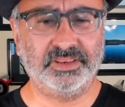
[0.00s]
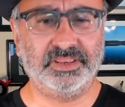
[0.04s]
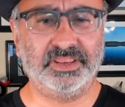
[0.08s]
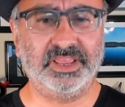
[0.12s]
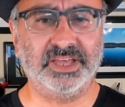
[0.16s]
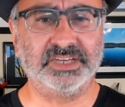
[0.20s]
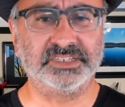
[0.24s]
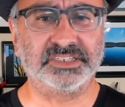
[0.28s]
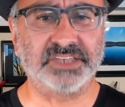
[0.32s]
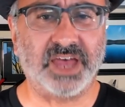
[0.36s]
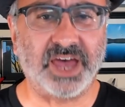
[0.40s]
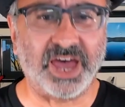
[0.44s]

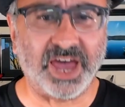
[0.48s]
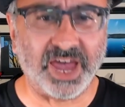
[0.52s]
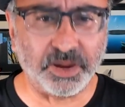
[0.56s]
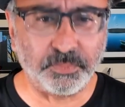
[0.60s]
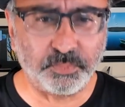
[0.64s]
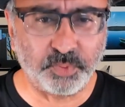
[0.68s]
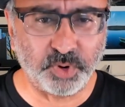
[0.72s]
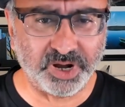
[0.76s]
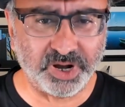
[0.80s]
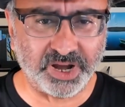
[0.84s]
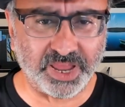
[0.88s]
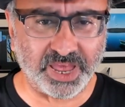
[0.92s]
there's
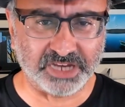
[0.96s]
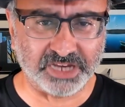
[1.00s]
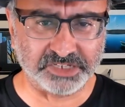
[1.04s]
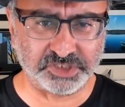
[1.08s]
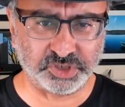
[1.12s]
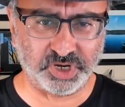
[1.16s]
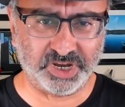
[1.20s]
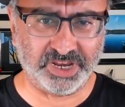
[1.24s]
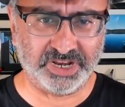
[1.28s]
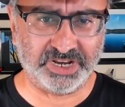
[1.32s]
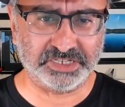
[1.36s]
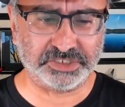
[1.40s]
hybrid
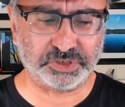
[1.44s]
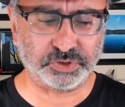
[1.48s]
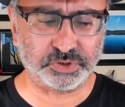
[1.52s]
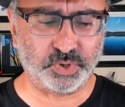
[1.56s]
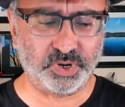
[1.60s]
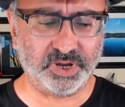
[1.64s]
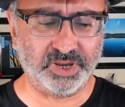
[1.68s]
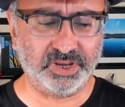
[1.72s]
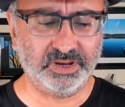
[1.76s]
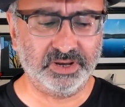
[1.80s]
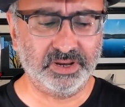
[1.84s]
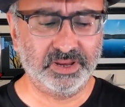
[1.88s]
Azure AD
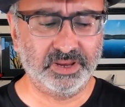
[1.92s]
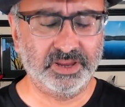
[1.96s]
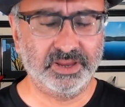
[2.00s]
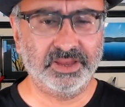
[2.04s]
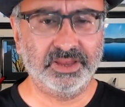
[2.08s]
Join,